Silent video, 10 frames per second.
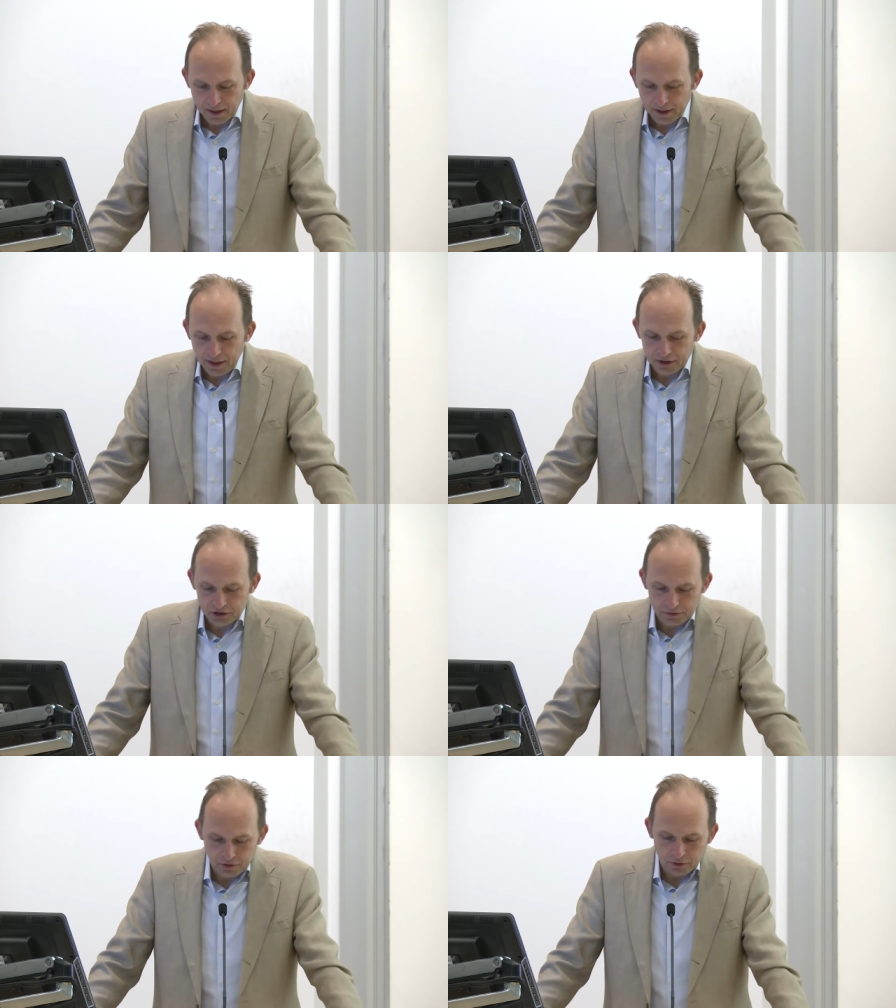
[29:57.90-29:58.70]
each
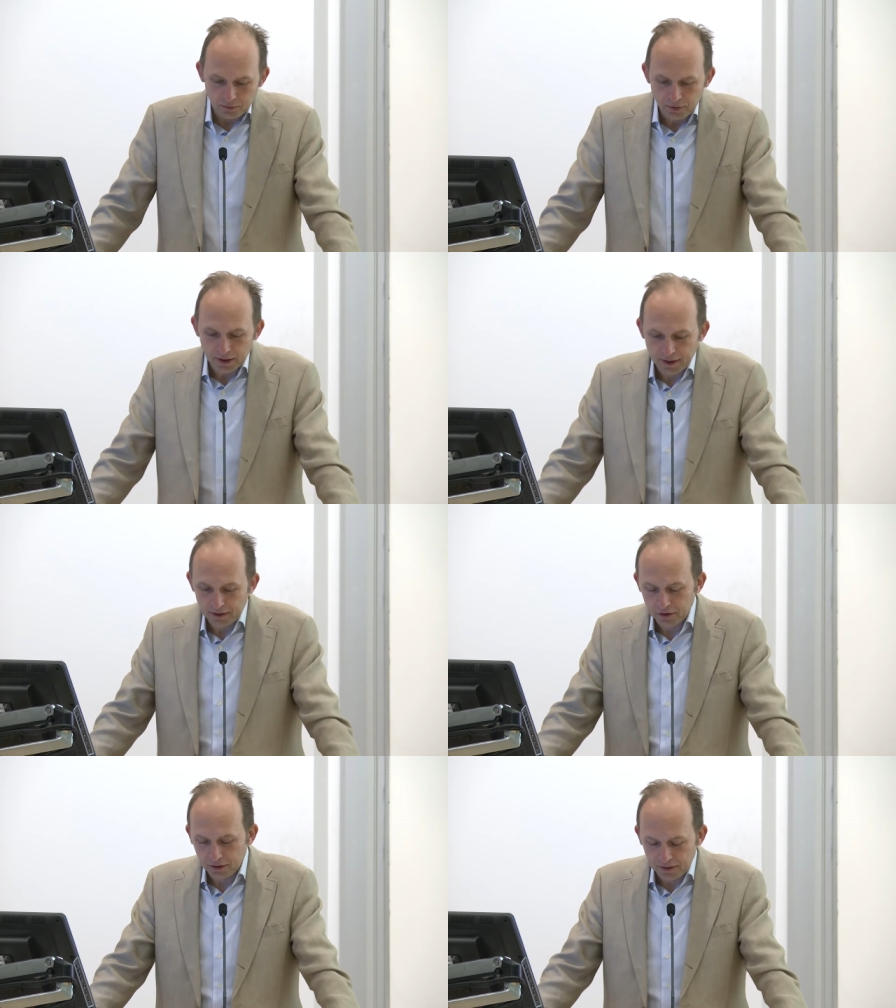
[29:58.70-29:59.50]
of whom really
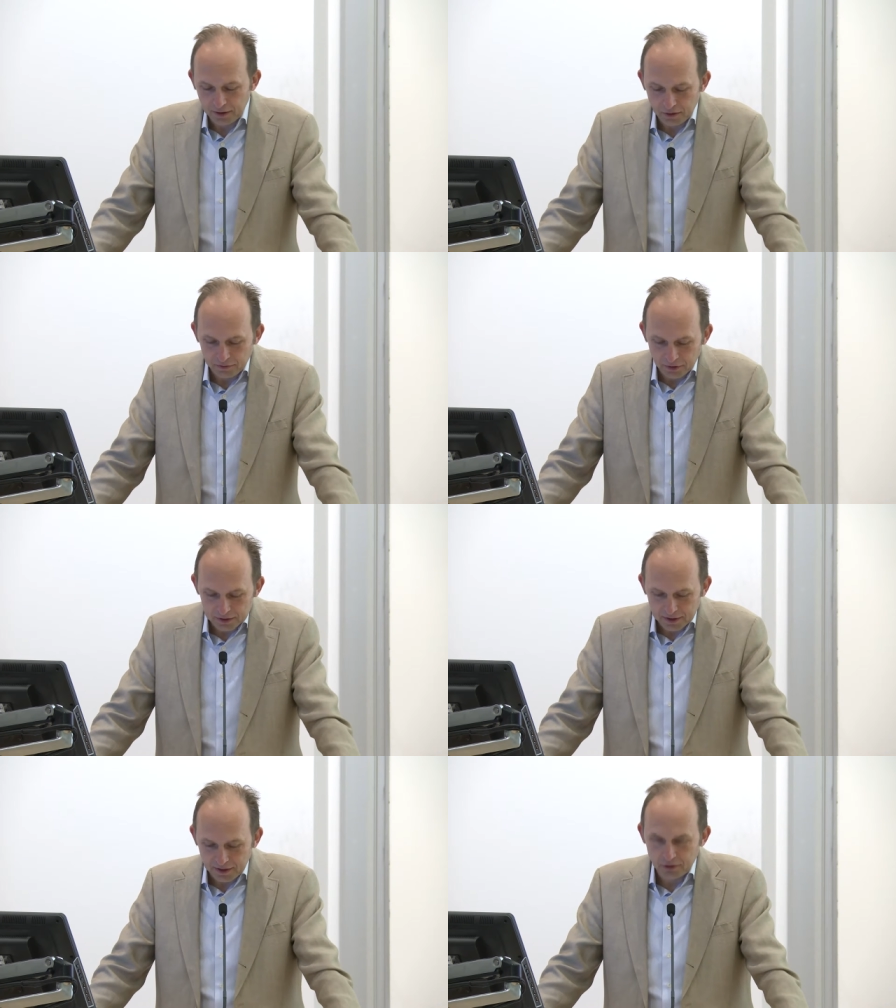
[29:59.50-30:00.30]
took the university